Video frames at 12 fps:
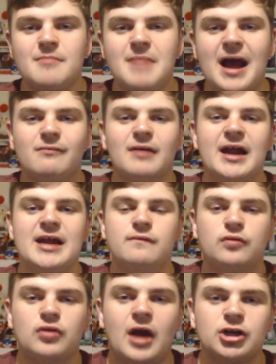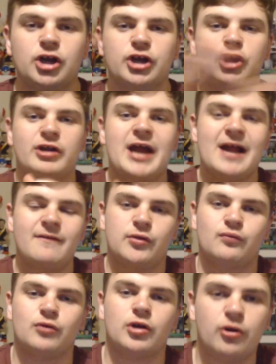Matt Reeves are going to create
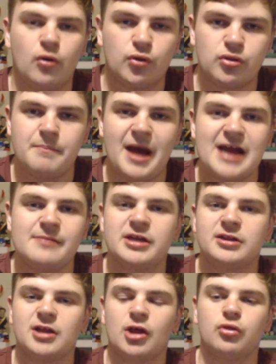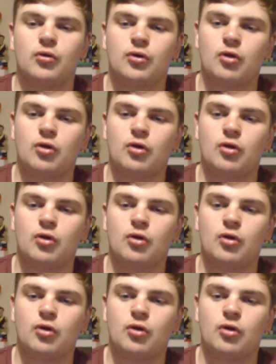this really awesome baby, it does look